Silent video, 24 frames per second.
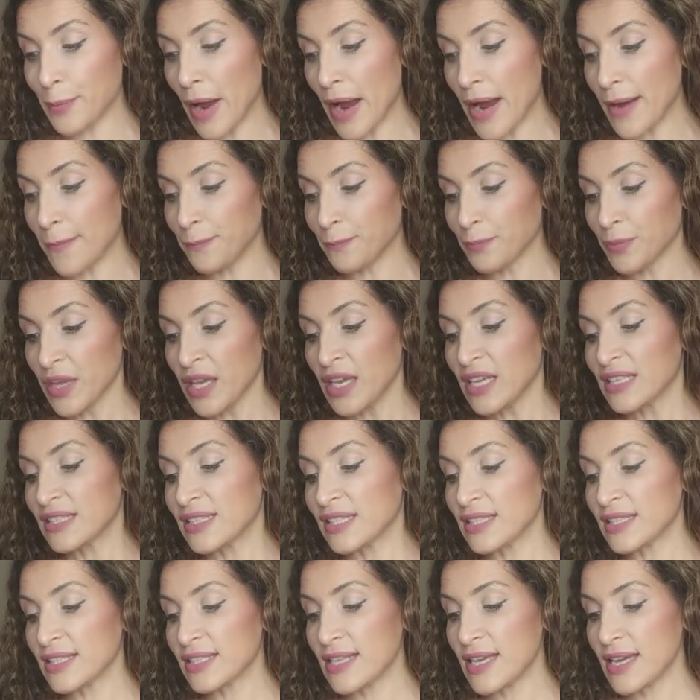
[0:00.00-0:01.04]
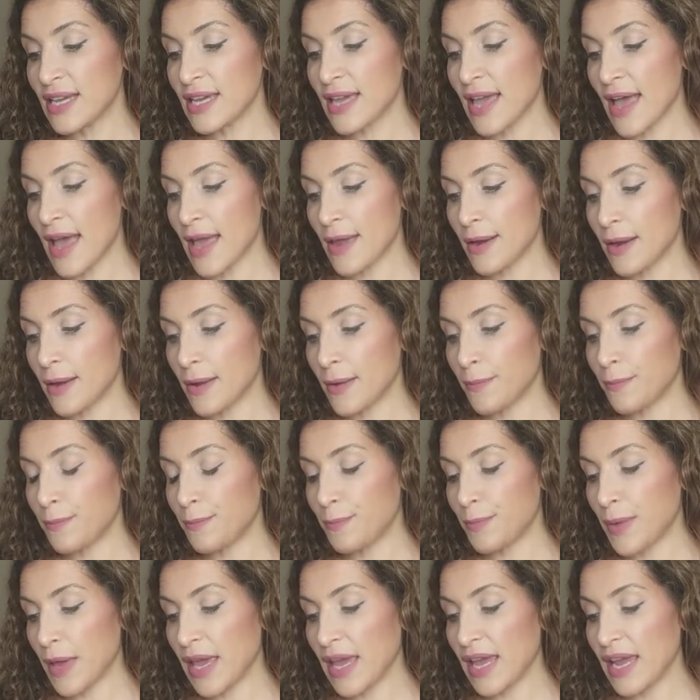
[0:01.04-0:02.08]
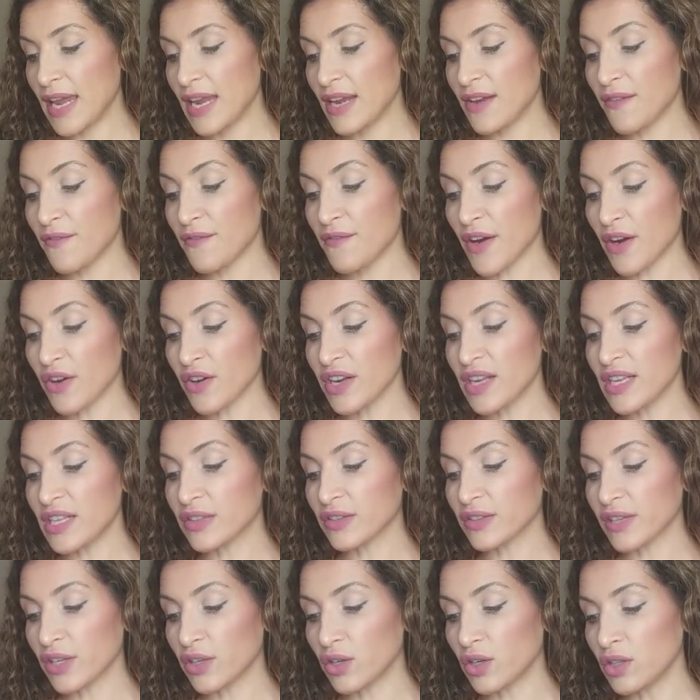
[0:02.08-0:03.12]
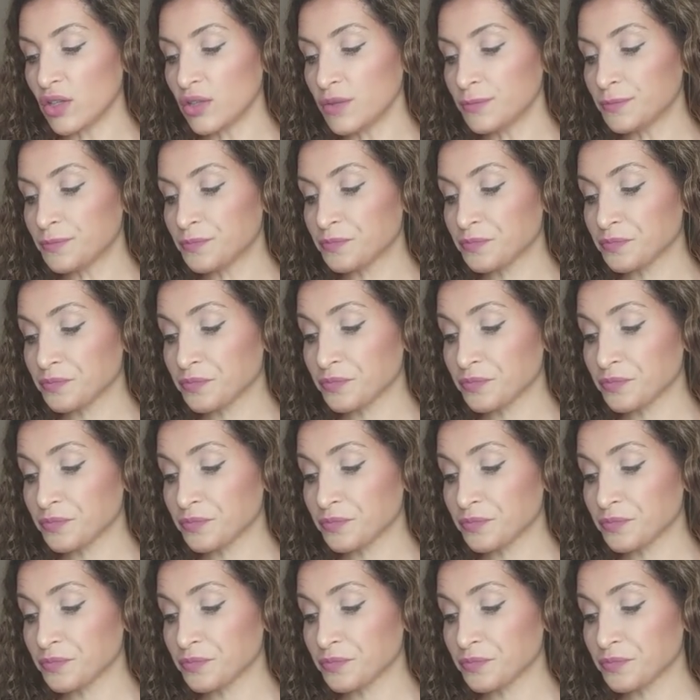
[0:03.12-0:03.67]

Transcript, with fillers: but since they get paid very little,